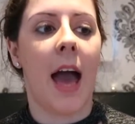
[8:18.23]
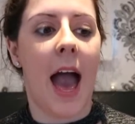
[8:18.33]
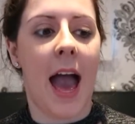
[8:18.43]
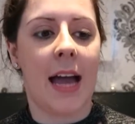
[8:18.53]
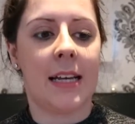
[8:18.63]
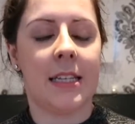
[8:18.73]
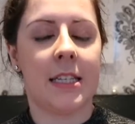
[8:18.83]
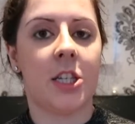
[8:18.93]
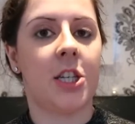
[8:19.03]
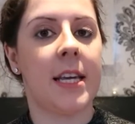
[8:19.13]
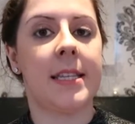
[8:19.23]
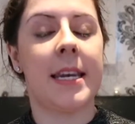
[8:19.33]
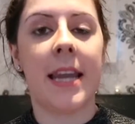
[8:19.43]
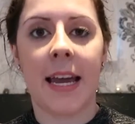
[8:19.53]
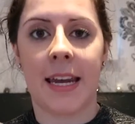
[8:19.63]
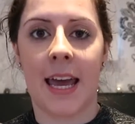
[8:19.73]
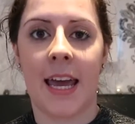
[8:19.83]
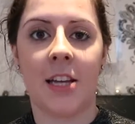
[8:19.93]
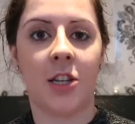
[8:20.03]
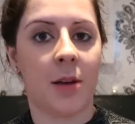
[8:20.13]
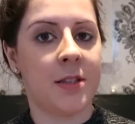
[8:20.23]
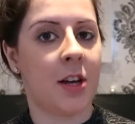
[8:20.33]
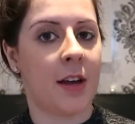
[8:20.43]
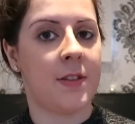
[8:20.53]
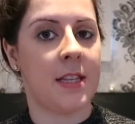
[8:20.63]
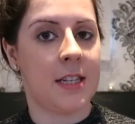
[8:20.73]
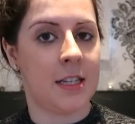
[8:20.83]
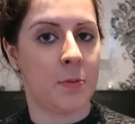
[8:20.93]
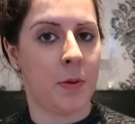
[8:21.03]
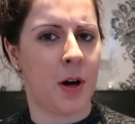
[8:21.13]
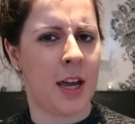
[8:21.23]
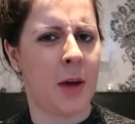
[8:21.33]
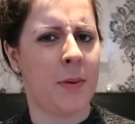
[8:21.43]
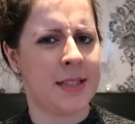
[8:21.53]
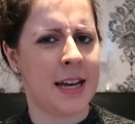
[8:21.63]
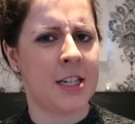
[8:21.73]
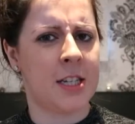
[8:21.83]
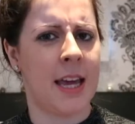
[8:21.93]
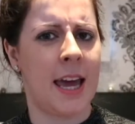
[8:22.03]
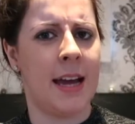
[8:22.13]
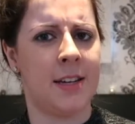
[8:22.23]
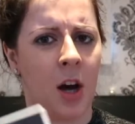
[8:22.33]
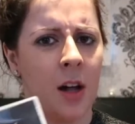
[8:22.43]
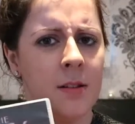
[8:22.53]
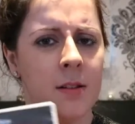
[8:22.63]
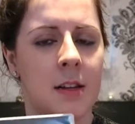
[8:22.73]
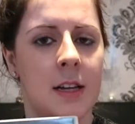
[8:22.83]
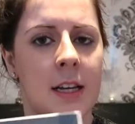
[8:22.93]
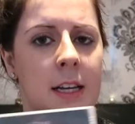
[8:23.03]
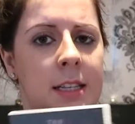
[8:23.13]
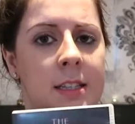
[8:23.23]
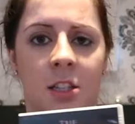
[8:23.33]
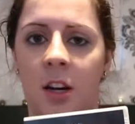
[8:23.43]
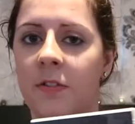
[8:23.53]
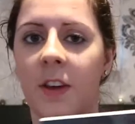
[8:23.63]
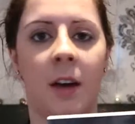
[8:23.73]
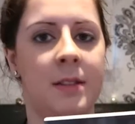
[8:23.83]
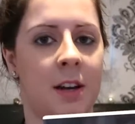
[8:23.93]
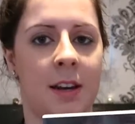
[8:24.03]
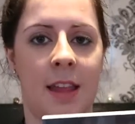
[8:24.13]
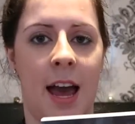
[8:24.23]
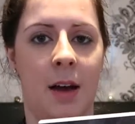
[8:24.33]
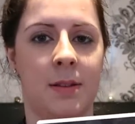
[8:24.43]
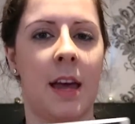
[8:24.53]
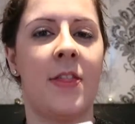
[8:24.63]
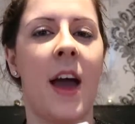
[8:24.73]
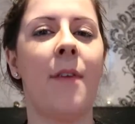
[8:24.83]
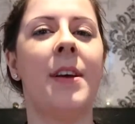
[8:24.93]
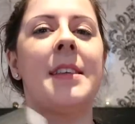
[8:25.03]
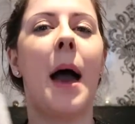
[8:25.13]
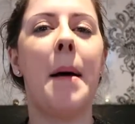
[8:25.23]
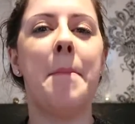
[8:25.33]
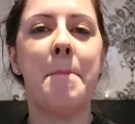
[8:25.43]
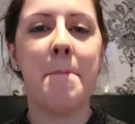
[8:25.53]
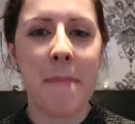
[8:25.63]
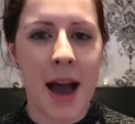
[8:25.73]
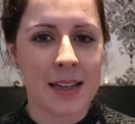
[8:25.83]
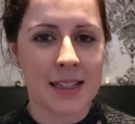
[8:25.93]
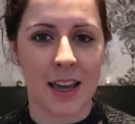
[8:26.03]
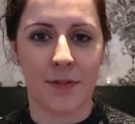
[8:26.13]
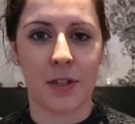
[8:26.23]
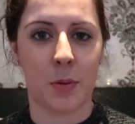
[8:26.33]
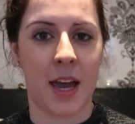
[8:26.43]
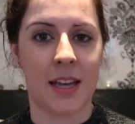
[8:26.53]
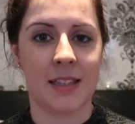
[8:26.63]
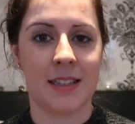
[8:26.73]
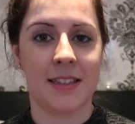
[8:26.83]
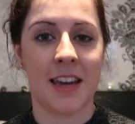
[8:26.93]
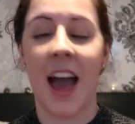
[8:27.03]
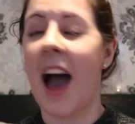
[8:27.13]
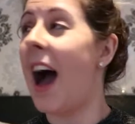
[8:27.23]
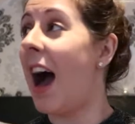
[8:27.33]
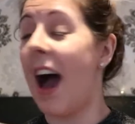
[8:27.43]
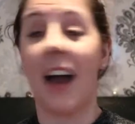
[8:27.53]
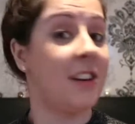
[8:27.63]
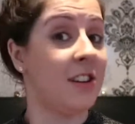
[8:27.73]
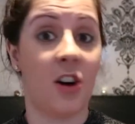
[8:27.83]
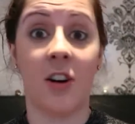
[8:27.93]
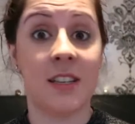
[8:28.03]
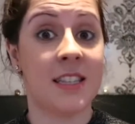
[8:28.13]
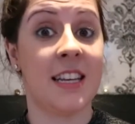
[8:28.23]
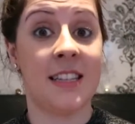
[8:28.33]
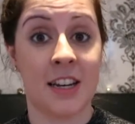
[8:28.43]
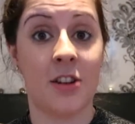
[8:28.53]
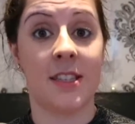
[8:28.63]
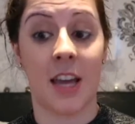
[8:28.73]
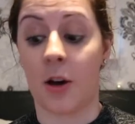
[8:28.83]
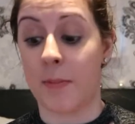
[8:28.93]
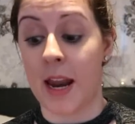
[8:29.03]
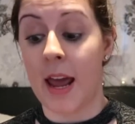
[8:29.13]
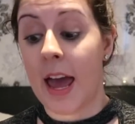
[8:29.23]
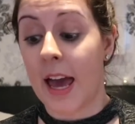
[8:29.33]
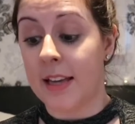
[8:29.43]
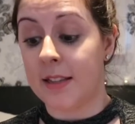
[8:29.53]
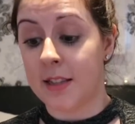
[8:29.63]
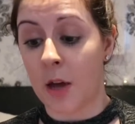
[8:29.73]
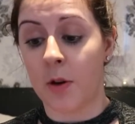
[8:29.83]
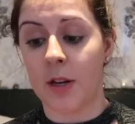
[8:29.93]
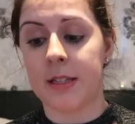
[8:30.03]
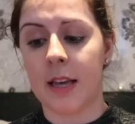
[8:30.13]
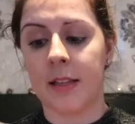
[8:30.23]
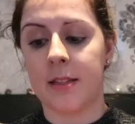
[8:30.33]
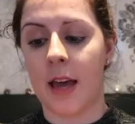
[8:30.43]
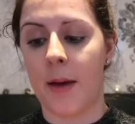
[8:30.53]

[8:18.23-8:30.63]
and she's a nanny, and she goes to look after this little boy who is actually a doll. Stuff goes on in the house. There is a massive twist. I honestly did not see it coming. It's so good. It's